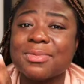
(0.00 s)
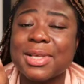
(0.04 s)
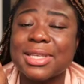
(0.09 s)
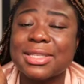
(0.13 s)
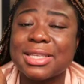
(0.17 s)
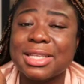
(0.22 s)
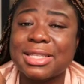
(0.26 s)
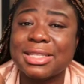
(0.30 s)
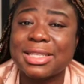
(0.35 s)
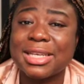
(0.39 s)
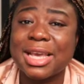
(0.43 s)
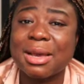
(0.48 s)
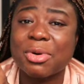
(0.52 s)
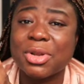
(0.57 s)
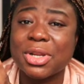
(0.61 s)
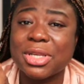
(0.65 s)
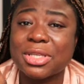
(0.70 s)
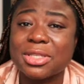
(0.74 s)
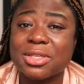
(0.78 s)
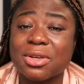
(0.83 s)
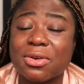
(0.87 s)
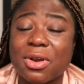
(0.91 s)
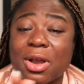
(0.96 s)
Place a DM on
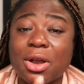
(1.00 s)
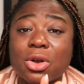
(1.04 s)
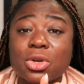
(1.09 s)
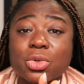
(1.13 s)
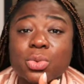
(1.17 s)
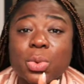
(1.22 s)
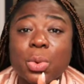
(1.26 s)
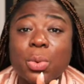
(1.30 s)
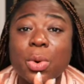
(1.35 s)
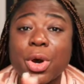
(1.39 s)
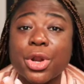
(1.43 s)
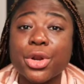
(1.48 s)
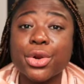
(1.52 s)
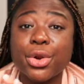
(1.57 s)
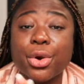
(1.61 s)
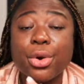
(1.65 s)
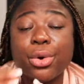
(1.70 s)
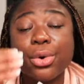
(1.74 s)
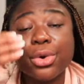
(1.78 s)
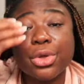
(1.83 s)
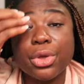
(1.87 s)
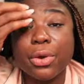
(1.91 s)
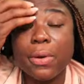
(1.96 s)
Instagram because we want to
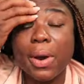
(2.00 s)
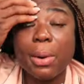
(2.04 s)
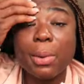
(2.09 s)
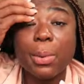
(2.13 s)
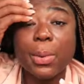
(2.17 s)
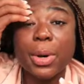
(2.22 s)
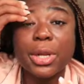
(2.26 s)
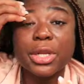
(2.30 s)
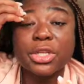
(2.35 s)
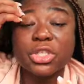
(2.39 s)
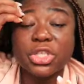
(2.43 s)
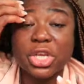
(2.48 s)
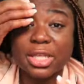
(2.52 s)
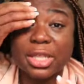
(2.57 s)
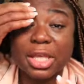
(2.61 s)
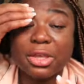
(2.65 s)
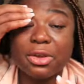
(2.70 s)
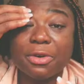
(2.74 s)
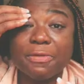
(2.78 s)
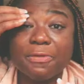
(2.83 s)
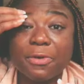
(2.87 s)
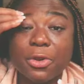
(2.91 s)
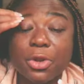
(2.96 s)
know who you are. We want to check
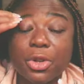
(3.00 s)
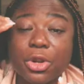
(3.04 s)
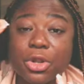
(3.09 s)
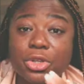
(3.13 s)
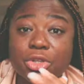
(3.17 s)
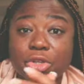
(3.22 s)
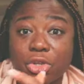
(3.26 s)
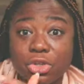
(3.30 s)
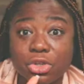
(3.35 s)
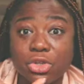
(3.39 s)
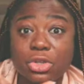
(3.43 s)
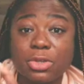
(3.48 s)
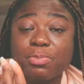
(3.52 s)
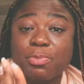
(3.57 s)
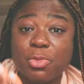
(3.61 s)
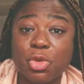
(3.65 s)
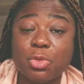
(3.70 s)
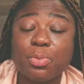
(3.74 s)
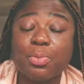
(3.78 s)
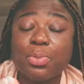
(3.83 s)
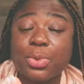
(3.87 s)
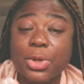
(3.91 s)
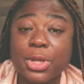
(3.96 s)
that you're following us because
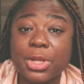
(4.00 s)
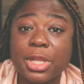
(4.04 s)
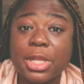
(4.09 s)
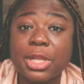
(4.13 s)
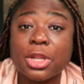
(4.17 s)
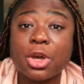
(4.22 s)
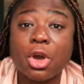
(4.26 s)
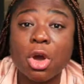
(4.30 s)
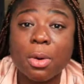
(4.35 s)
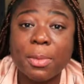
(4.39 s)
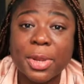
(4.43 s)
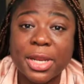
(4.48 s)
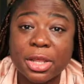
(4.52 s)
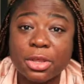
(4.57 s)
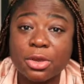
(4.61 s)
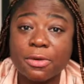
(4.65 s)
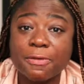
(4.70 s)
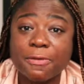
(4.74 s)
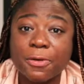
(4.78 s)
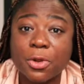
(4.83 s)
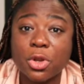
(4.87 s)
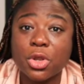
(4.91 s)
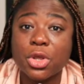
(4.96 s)
you put it in the comment that
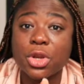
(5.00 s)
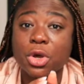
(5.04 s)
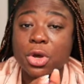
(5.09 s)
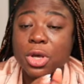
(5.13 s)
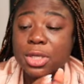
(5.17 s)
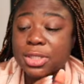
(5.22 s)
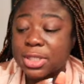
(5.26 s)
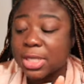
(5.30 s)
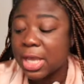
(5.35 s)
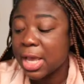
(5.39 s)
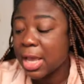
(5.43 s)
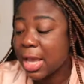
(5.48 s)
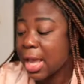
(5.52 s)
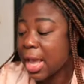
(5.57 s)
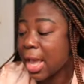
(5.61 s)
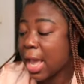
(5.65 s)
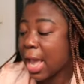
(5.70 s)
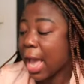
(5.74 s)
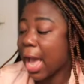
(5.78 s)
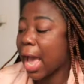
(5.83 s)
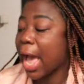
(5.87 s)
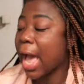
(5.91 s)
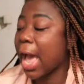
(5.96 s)
you're following us.
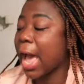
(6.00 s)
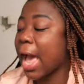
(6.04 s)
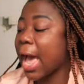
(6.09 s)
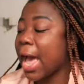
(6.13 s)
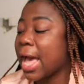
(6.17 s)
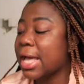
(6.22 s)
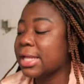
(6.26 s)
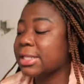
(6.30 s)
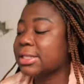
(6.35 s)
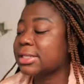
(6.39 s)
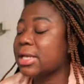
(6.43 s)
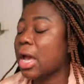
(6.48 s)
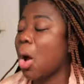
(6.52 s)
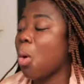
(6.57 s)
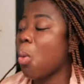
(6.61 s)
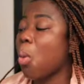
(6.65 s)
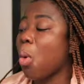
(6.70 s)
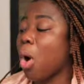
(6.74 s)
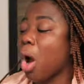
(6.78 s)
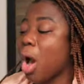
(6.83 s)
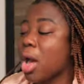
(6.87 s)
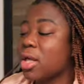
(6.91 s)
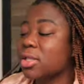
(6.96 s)
And
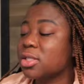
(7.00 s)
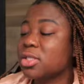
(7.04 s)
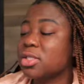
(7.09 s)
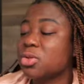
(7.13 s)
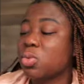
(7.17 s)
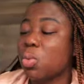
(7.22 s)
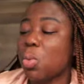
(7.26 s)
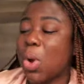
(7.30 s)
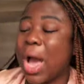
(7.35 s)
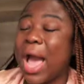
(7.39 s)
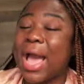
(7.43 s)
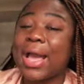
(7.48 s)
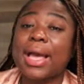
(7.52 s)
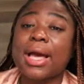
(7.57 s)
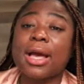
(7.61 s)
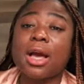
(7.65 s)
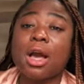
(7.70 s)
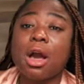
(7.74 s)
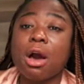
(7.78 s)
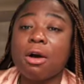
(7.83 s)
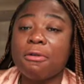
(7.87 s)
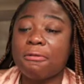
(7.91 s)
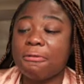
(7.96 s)
once I
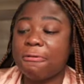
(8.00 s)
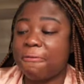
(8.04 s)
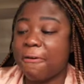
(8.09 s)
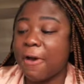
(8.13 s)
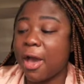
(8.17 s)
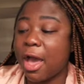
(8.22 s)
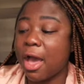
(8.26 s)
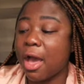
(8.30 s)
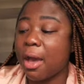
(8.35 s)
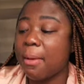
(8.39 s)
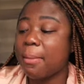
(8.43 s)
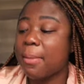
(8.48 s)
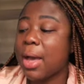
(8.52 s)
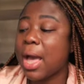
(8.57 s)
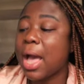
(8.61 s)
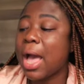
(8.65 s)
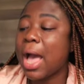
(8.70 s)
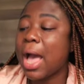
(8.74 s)
can confirm,